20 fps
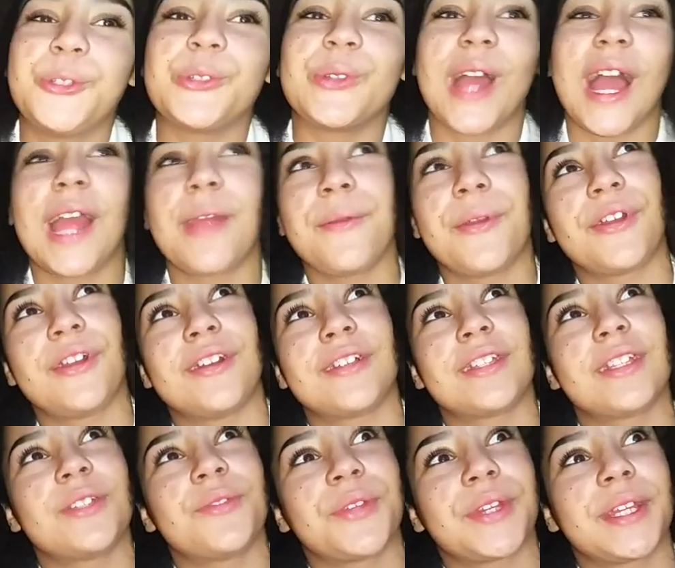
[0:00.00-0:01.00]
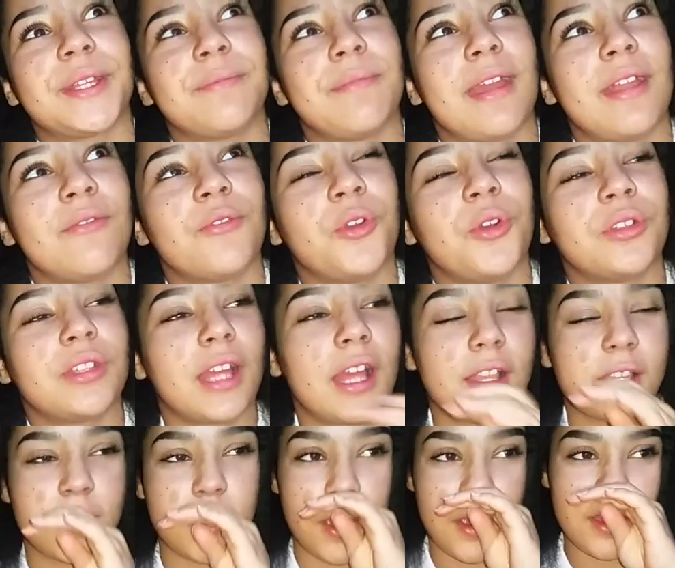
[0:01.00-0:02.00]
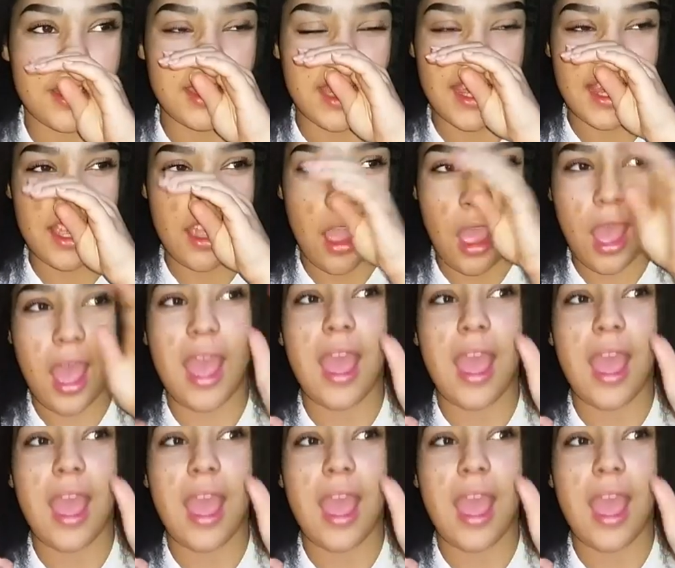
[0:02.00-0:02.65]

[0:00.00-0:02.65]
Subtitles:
drags me across this freaking main road and starts like